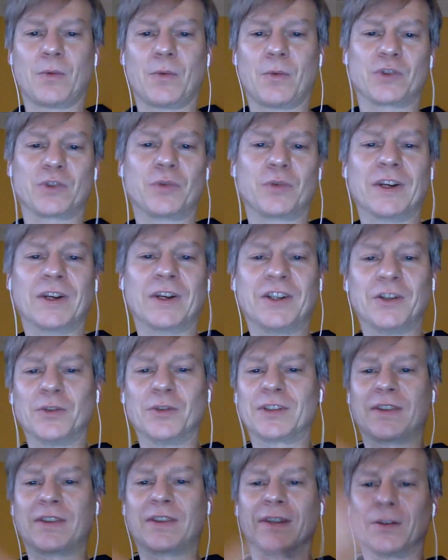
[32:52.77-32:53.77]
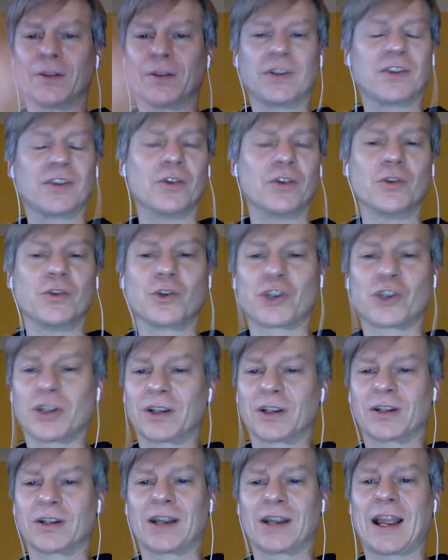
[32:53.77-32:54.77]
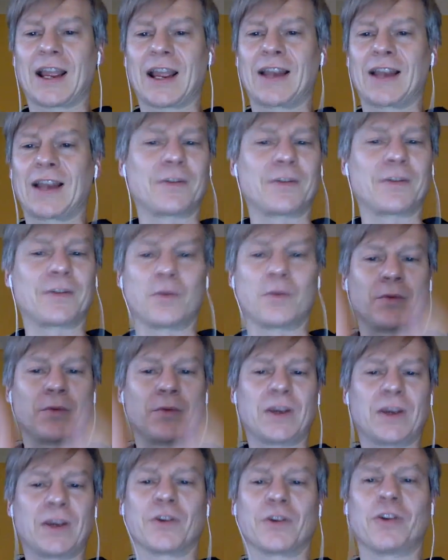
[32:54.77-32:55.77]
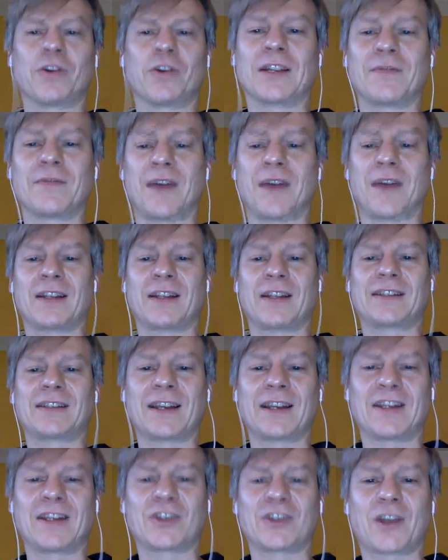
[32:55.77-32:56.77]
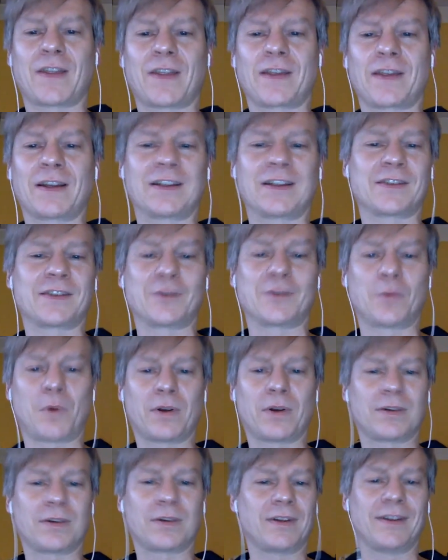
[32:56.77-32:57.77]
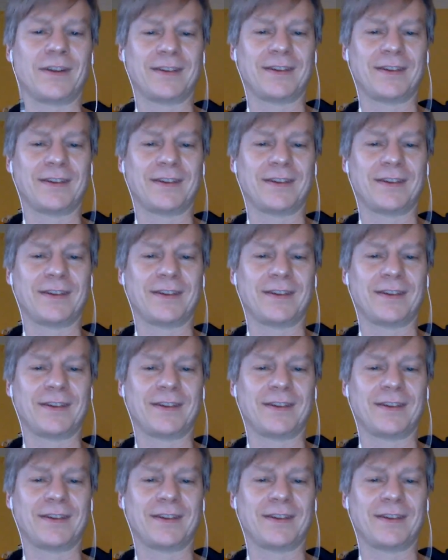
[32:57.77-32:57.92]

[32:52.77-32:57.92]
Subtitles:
which reduced the resolution, and we could not even understand each other, and so what?